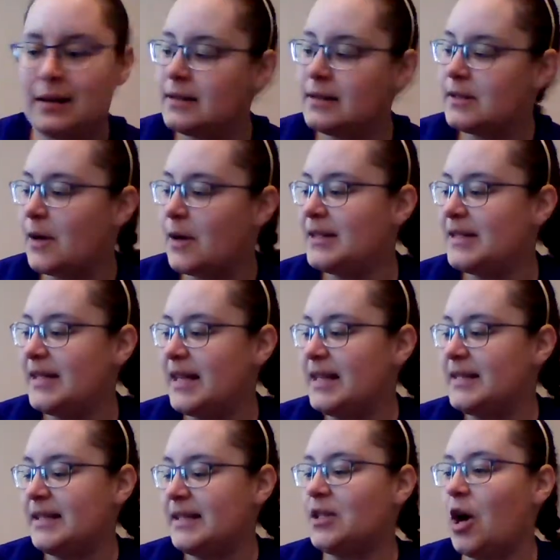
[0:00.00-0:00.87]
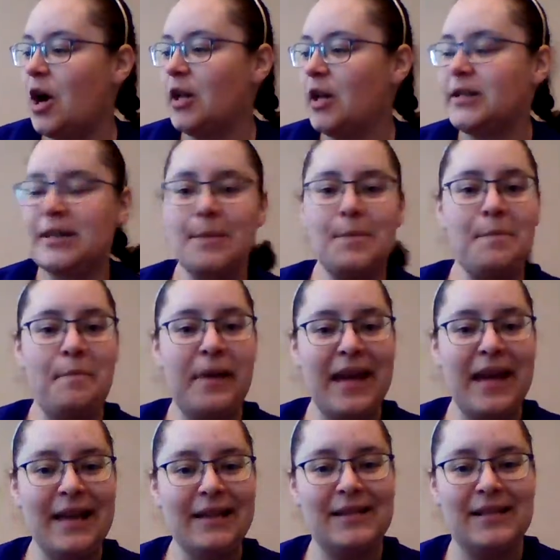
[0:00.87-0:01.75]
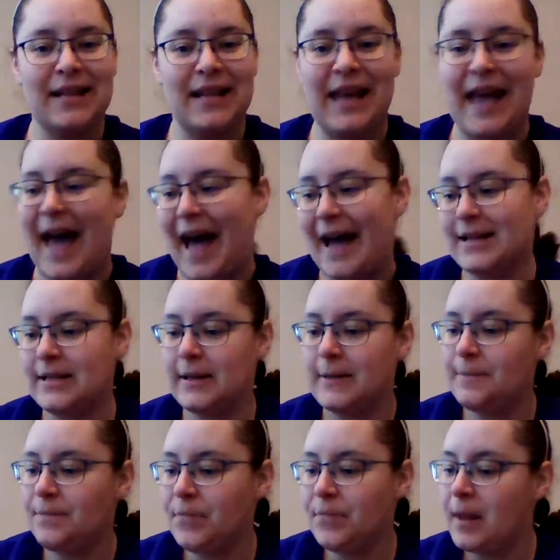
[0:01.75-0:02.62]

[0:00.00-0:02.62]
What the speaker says: So it says it's called The Pizza Cat